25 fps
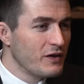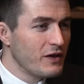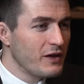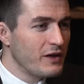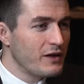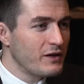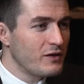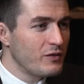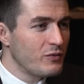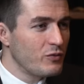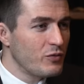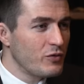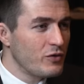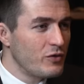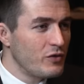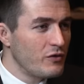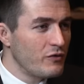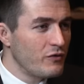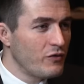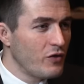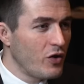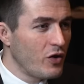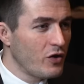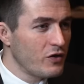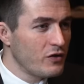like when
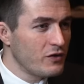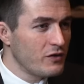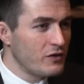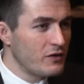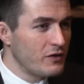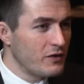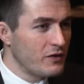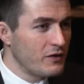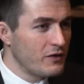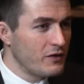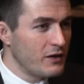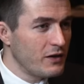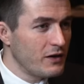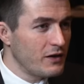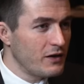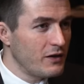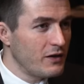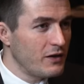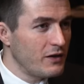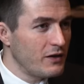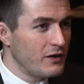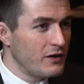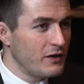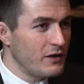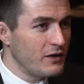you've authored a thing
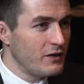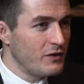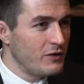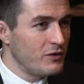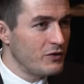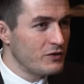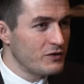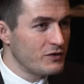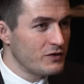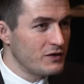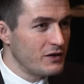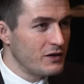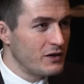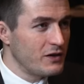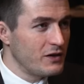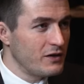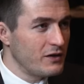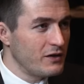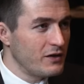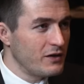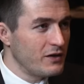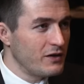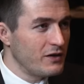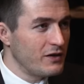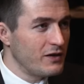and then you're
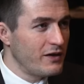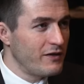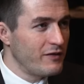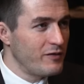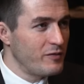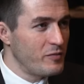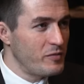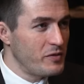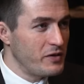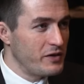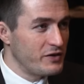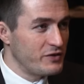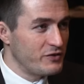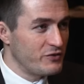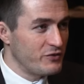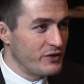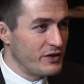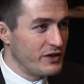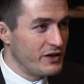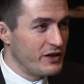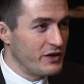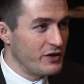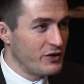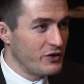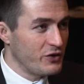sitting there and everybody's
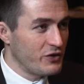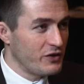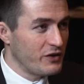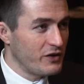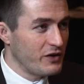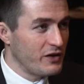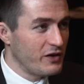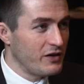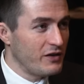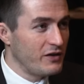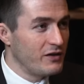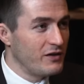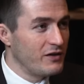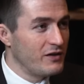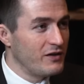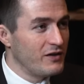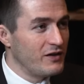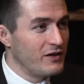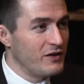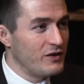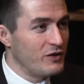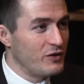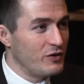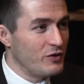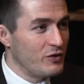reading your thing?
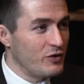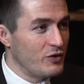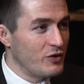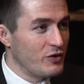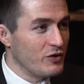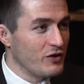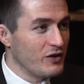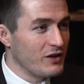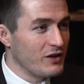You're